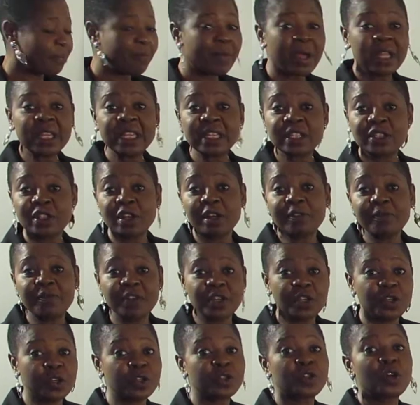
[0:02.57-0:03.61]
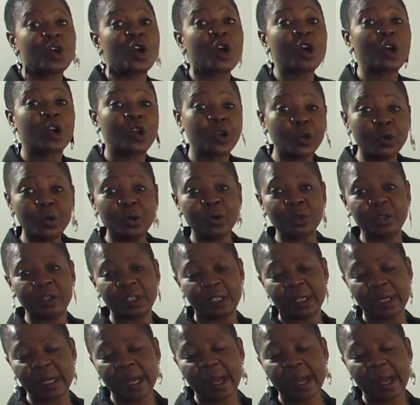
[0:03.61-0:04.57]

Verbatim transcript: made this short video to conclude.